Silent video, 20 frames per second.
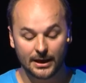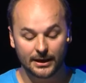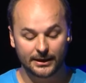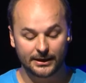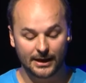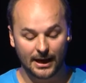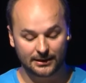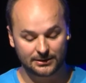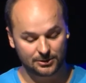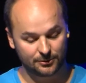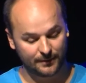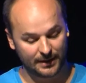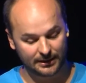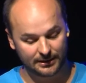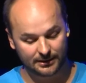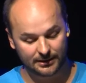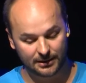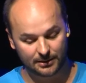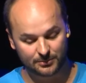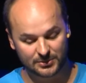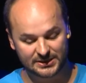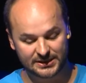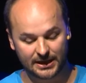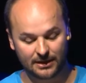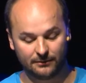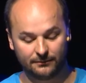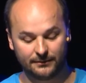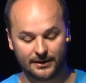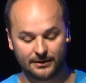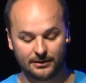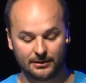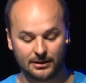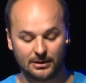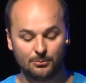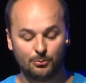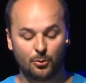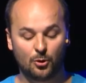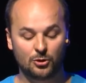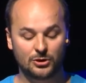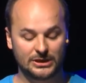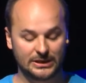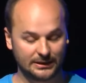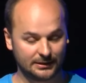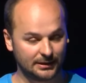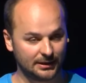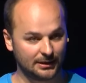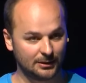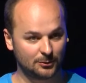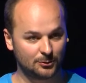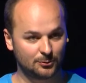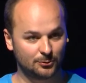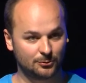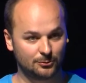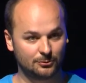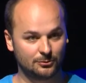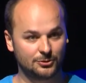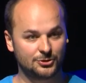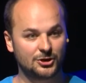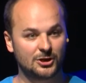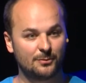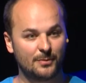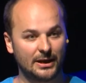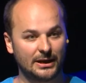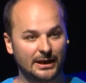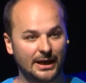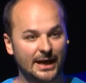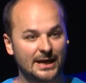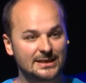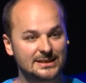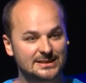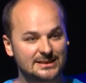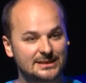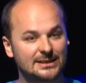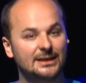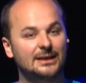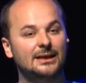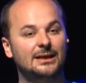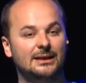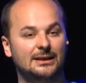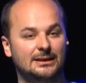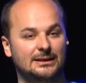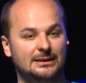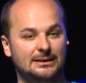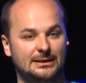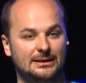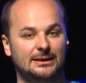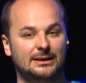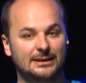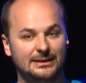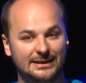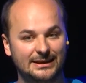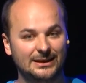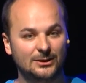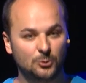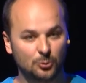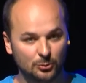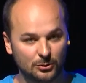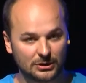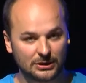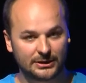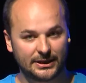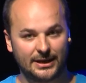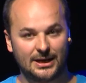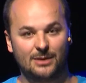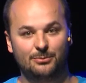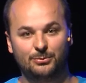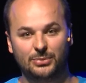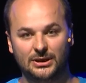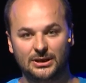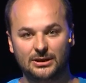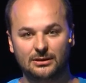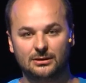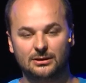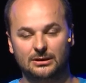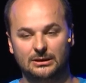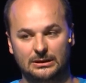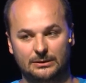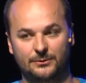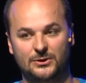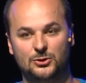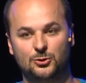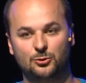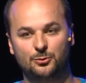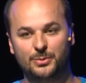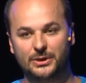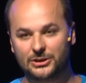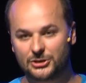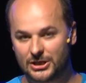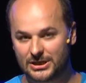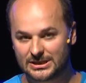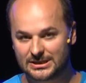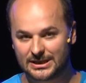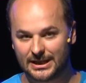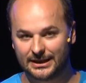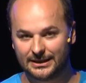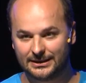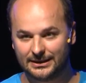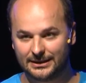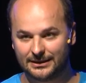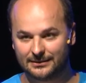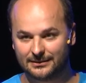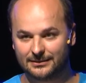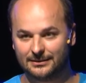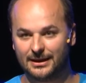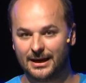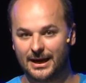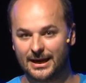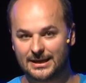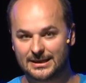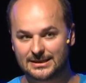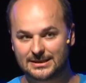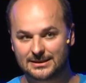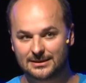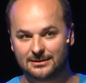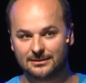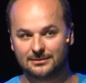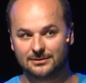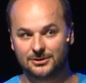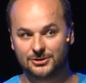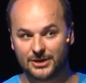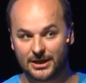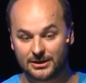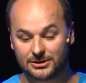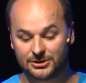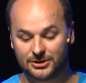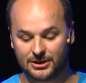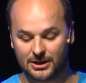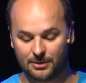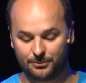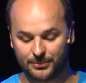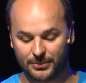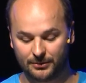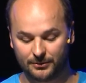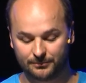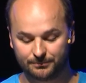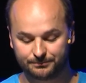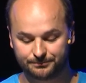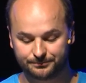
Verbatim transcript: He underwent it himself and imported into Germany as the Dunkeltherapie, which could be translated as the Dark Therapy.